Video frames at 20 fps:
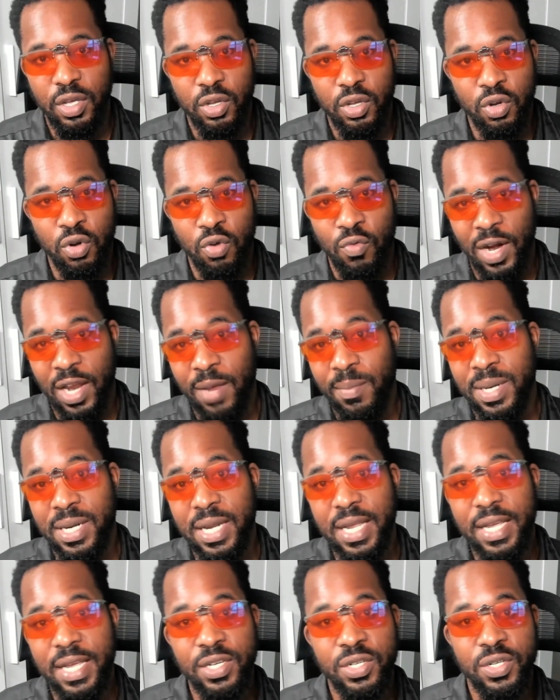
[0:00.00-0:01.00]
Your
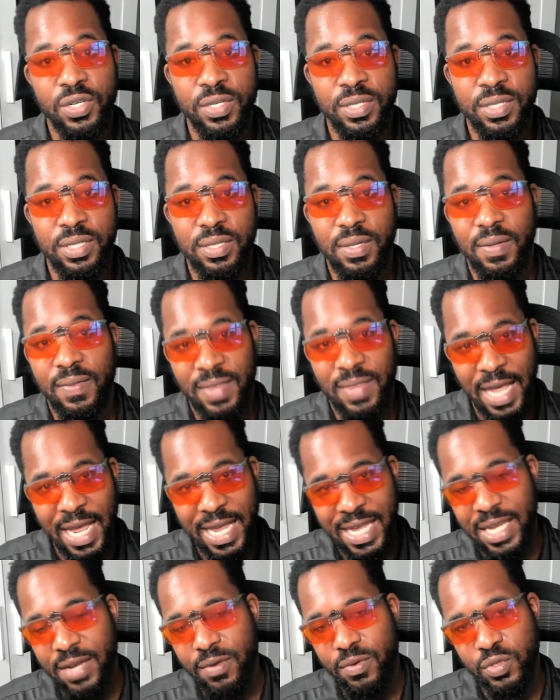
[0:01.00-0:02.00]
recommendations,
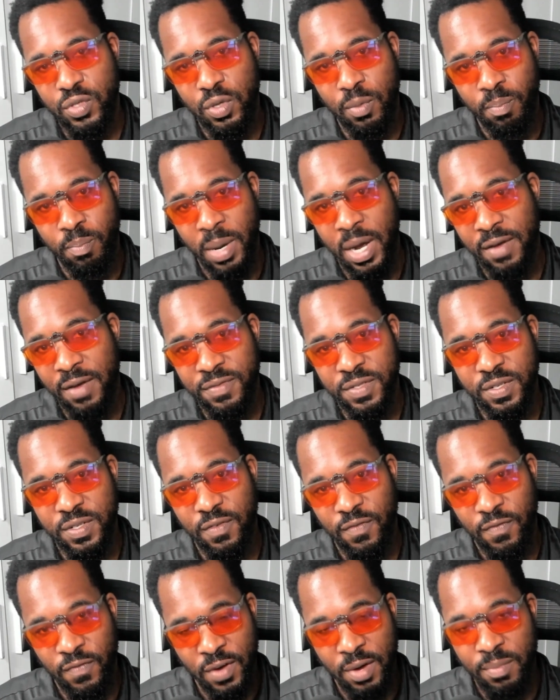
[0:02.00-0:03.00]
that equals your buffs
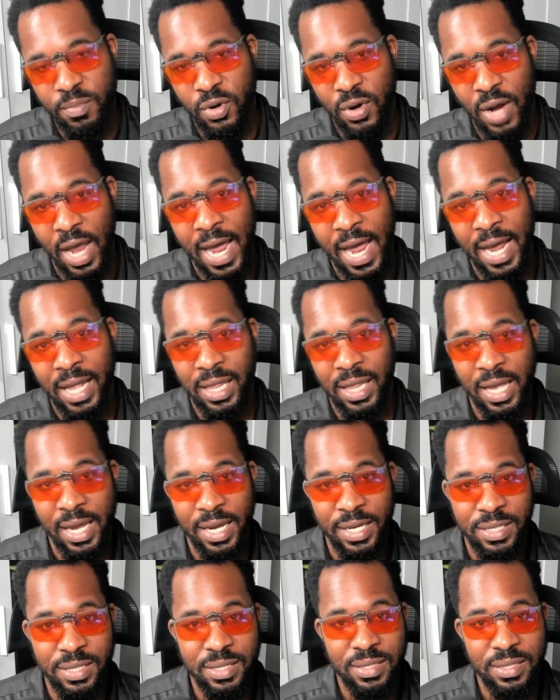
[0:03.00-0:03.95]
from your allies.